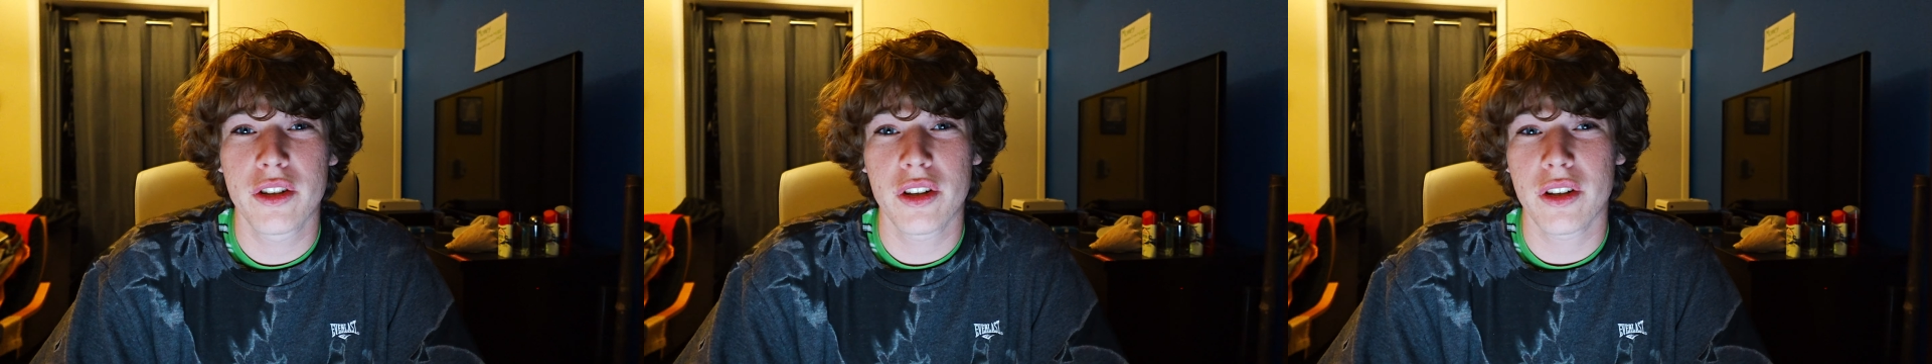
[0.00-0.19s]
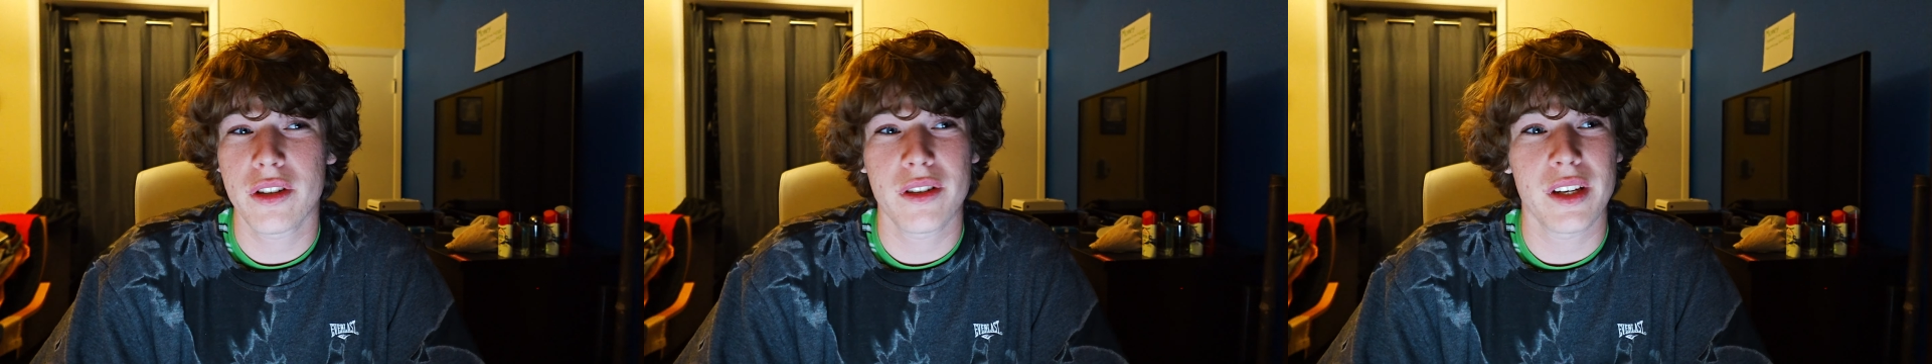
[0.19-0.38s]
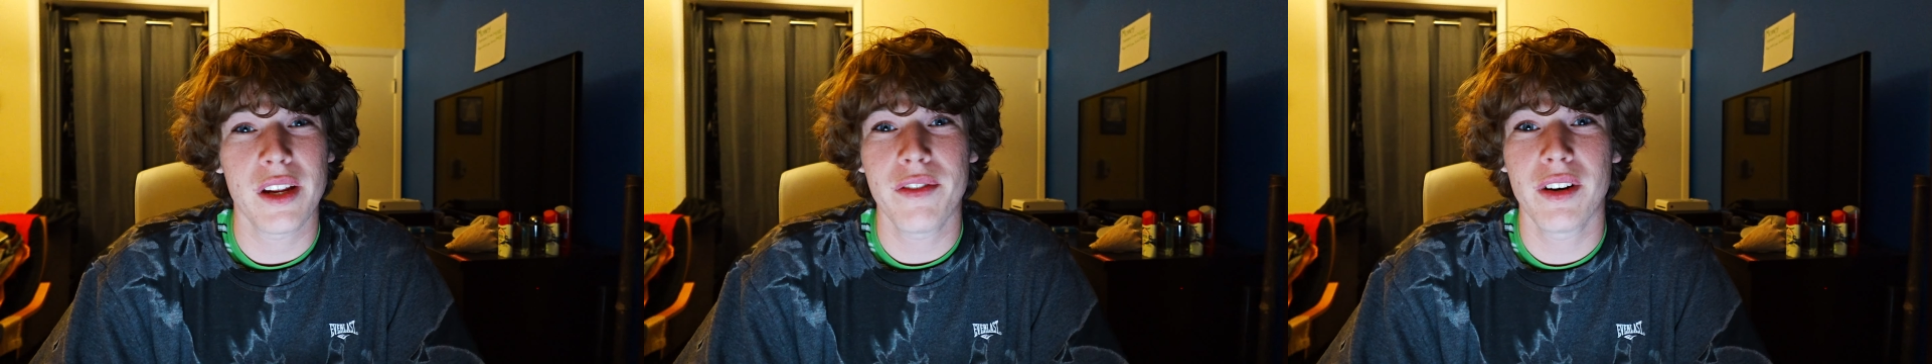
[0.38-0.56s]

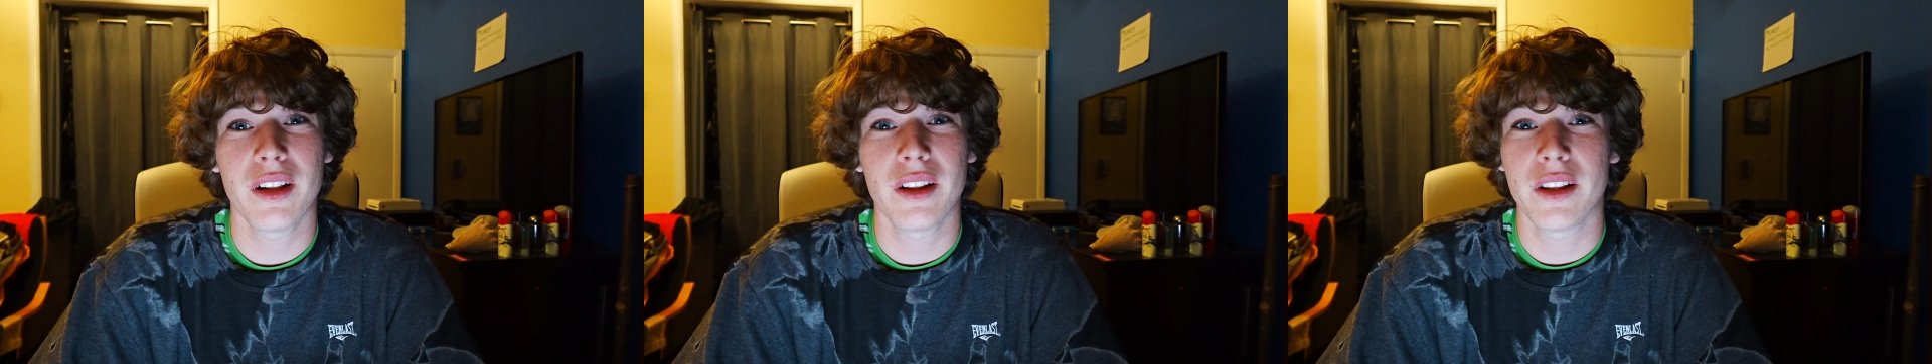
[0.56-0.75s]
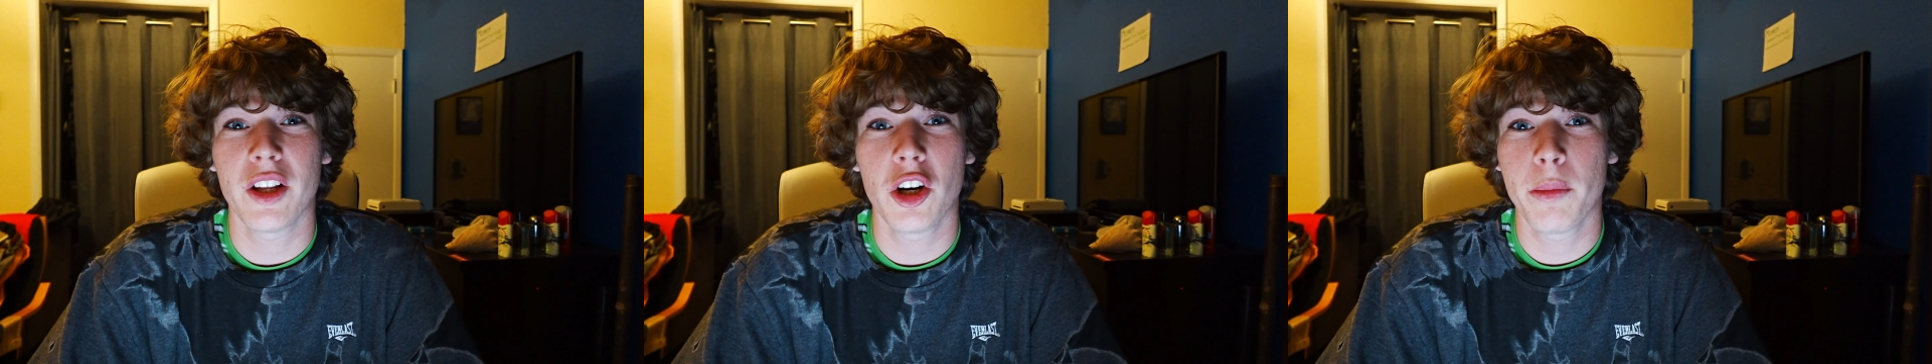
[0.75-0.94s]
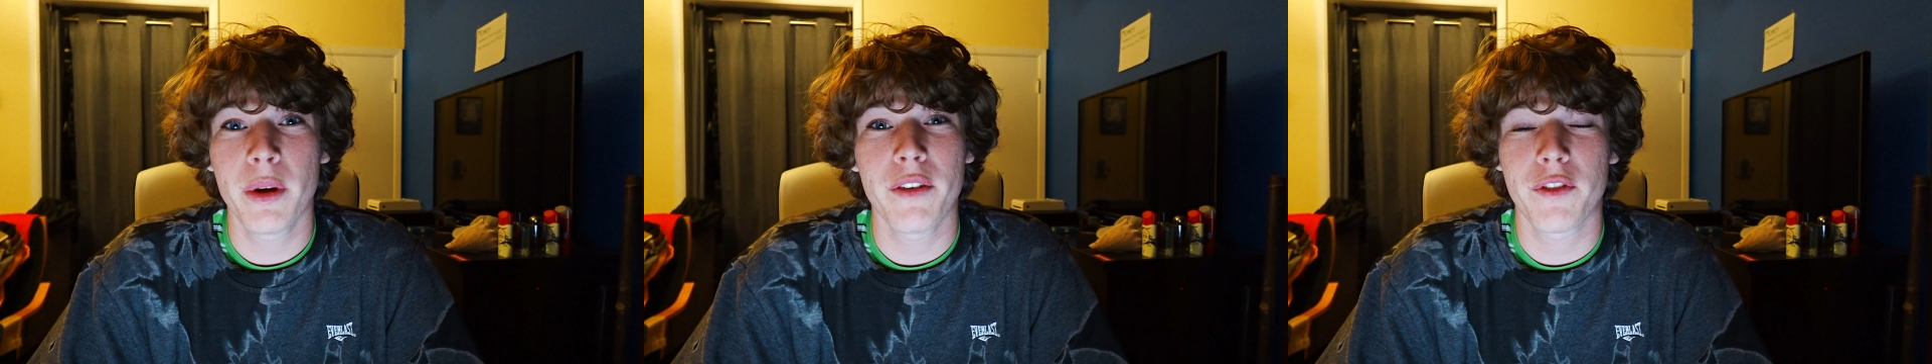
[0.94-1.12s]
just even a
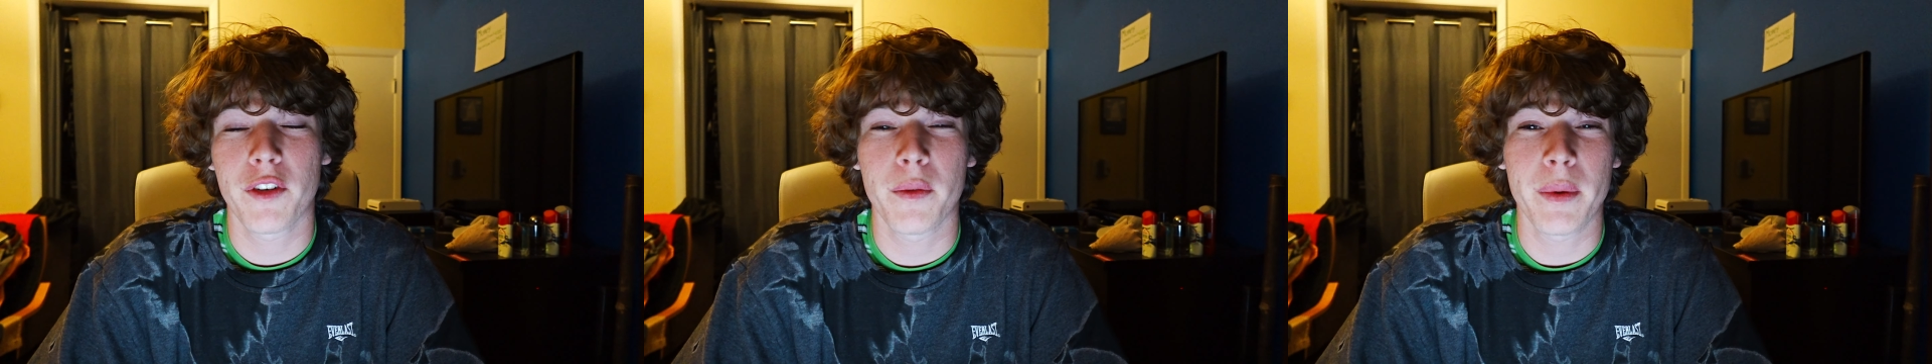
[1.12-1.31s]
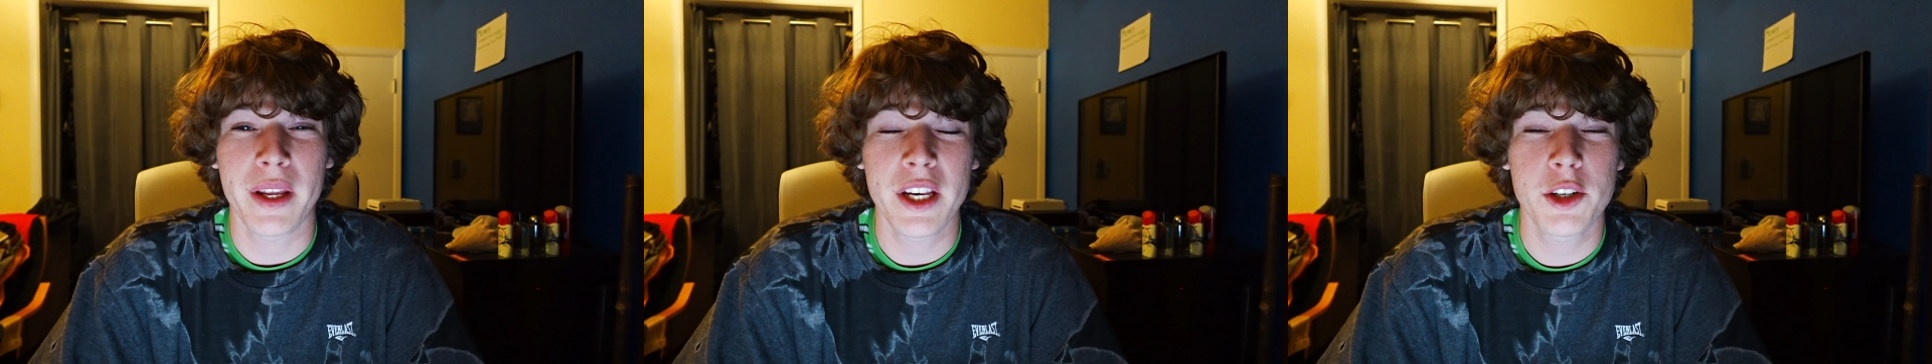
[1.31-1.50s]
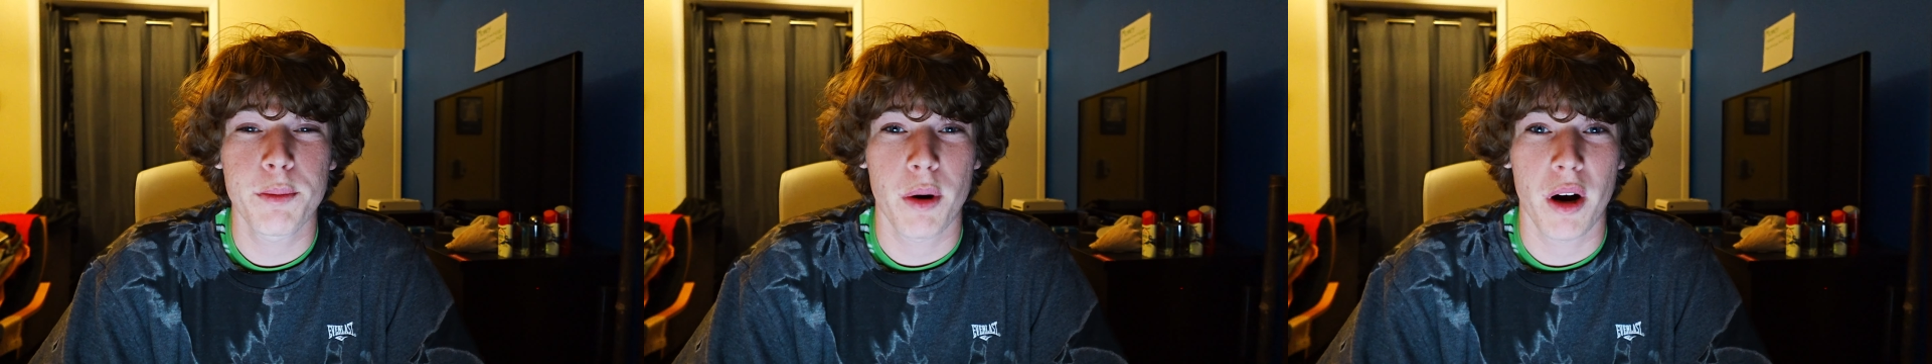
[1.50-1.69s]
little bit from
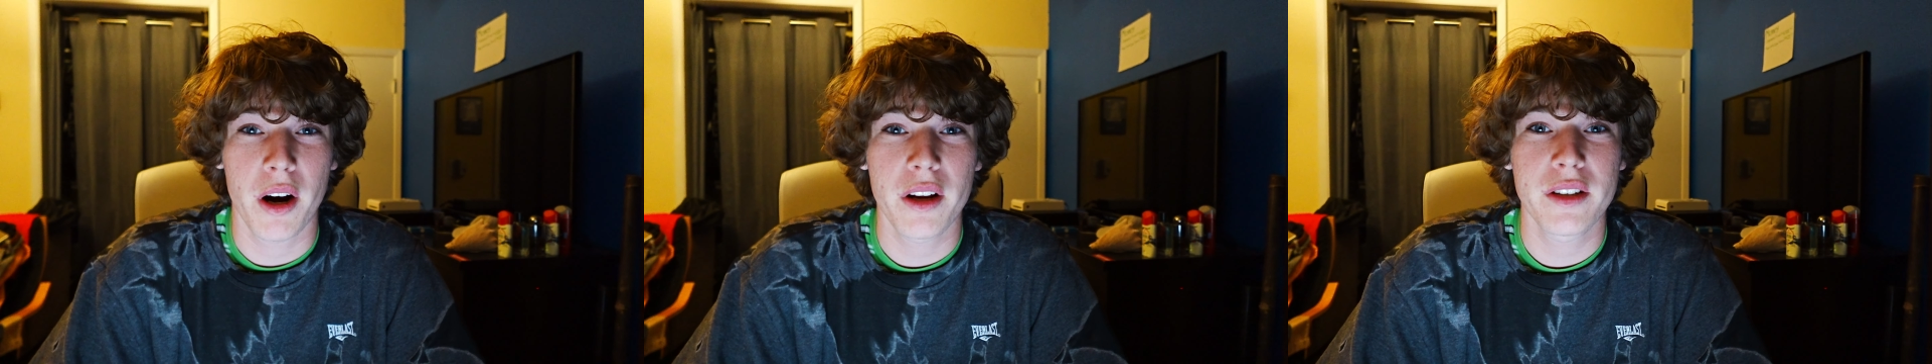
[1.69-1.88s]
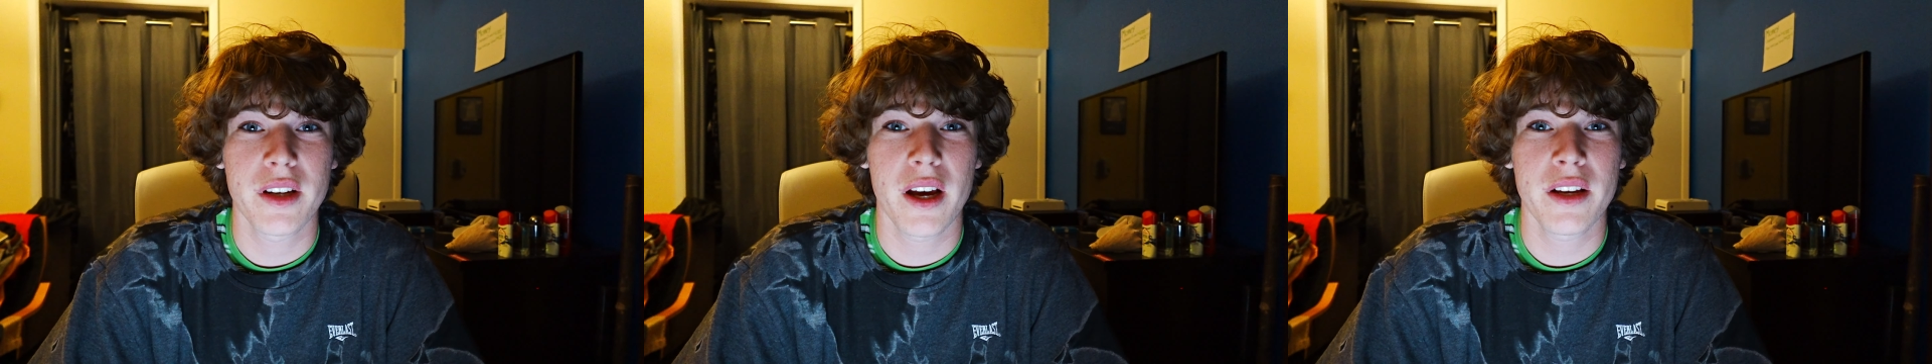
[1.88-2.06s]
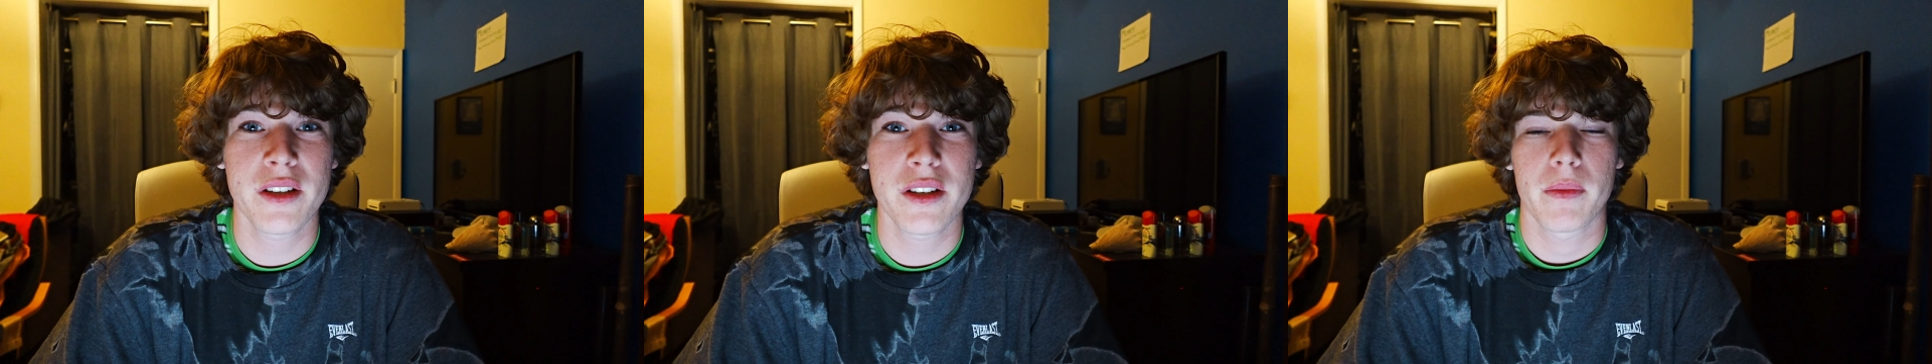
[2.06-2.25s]
each product test,